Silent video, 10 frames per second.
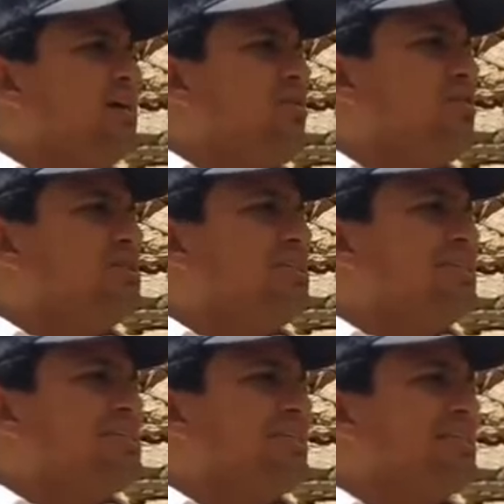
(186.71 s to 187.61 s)

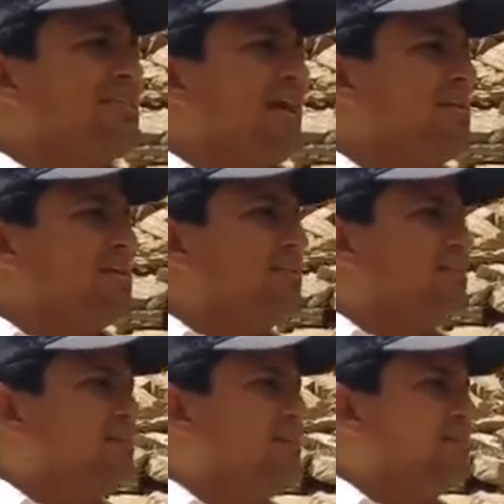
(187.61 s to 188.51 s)
oxygen content,
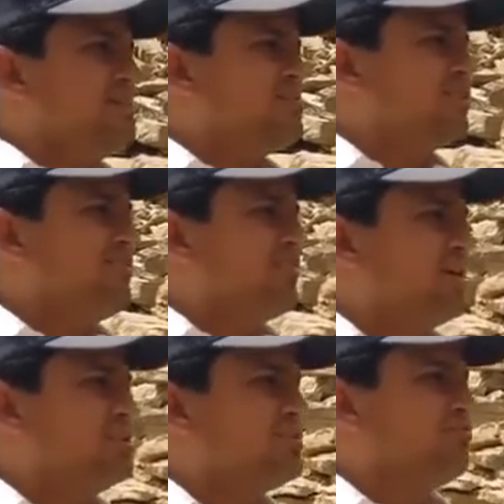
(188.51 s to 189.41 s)
the
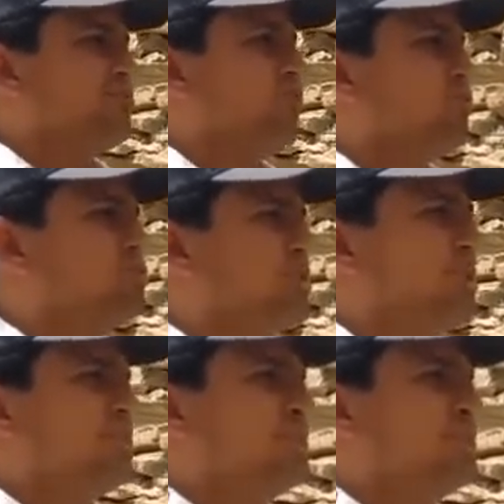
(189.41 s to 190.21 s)
stratification of the ocean,